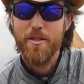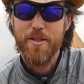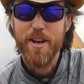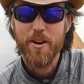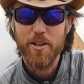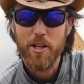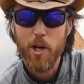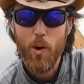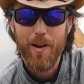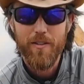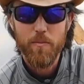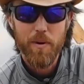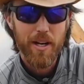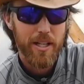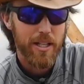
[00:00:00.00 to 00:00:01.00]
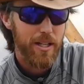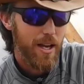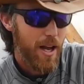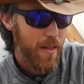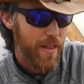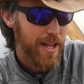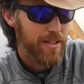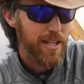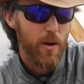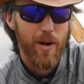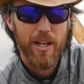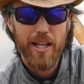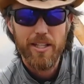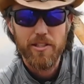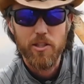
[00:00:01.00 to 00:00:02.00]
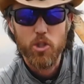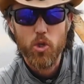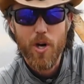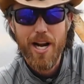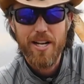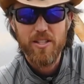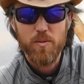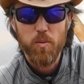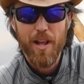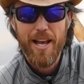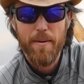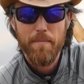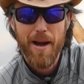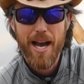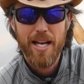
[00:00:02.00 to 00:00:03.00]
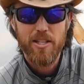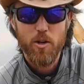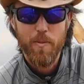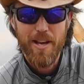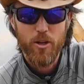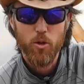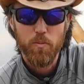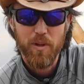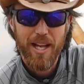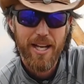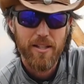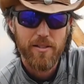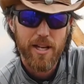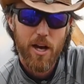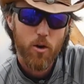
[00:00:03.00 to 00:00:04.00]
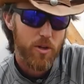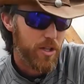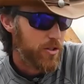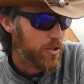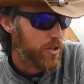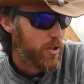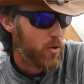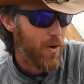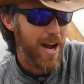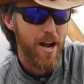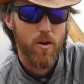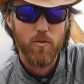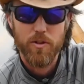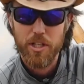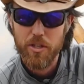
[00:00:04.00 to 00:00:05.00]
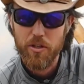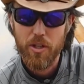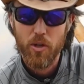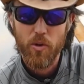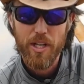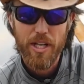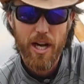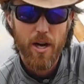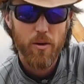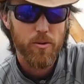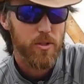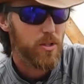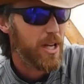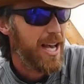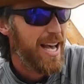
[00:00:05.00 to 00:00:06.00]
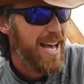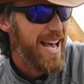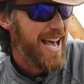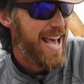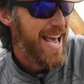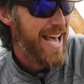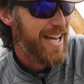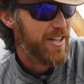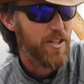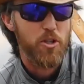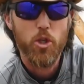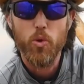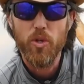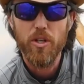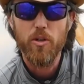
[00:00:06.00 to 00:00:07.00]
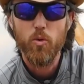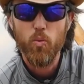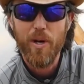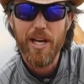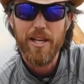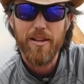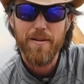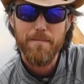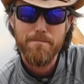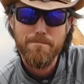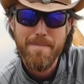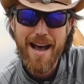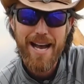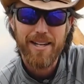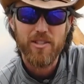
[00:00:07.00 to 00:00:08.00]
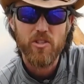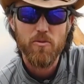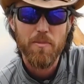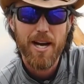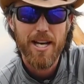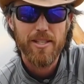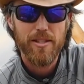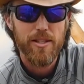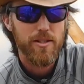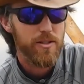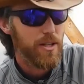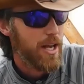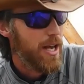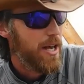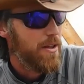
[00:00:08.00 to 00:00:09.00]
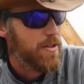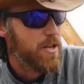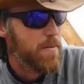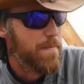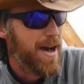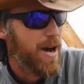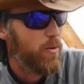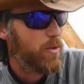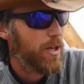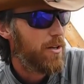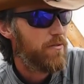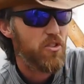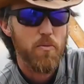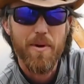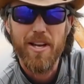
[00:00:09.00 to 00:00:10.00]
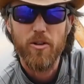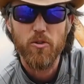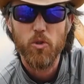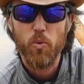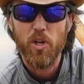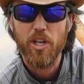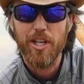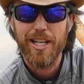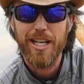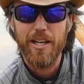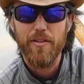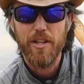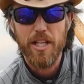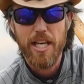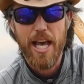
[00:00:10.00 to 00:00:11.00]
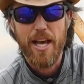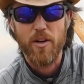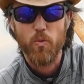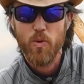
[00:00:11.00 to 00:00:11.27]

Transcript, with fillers: There you go, everybody. That's how I like to transplant my tomato plants out into the ground, into the greenhouse, and to do it in a way that maximizes the amount of tomatoes we're going to get in the end.